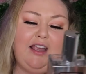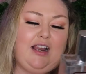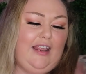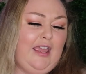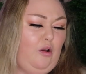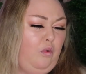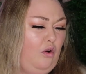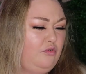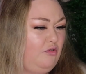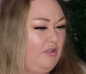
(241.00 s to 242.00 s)
and clear
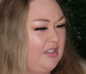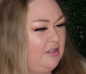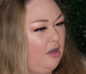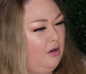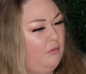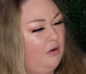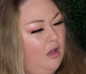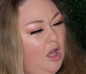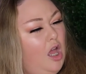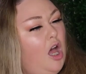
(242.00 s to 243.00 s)
quartz crystal.
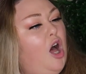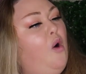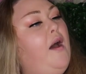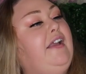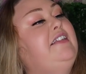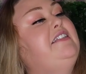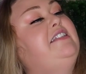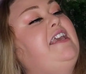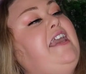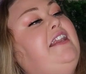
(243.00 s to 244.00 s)
Oh, I can
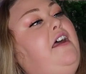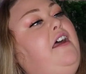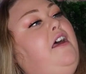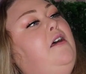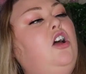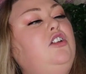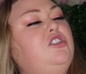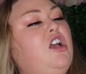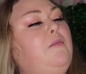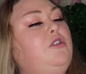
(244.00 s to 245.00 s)
see them. A lot of
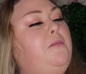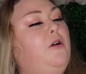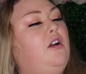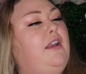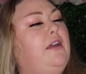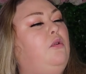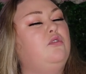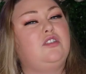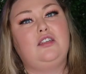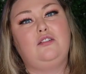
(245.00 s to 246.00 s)
the time when you put clear
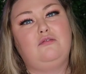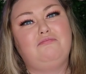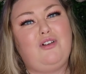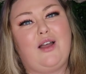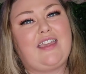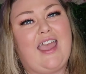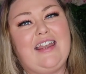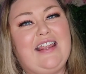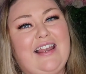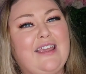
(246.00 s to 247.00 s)
quartz in like
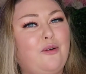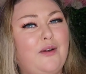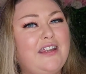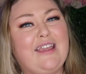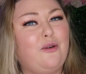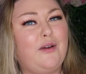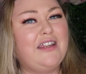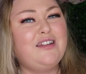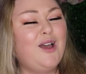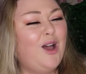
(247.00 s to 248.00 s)
any
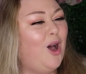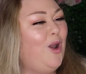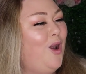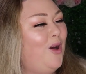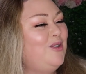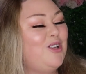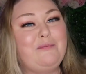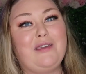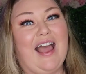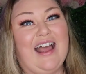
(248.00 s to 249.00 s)
liquid, a lot of the
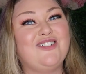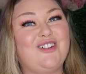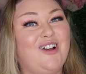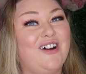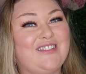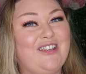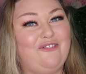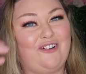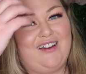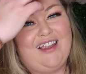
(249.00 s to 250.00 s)
time you actually can't see
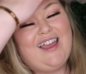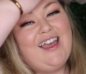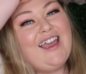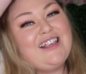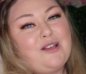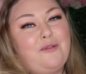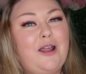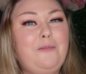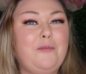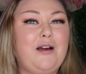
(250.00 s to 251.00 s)
through it. It's like when
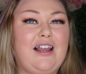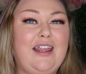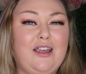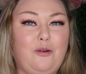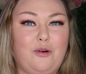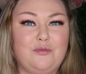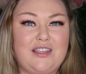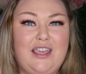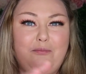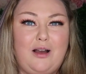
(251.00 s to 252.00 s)
I put my clear
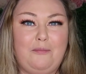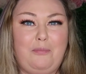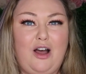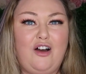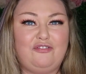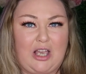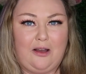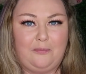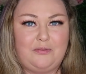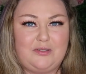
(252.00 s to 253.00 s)
quartz in my
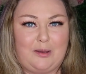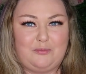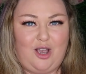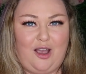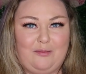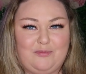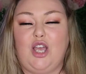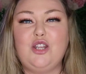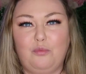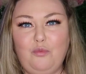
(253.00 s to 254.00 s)
bathtub sometimes,
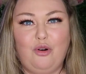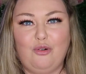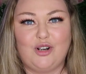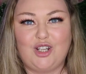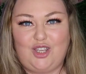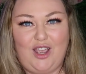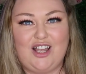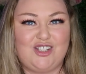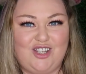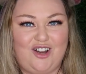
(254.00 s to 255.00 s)
turn the water on and you
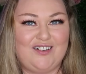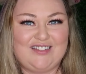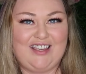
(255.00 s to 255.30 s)
actually can't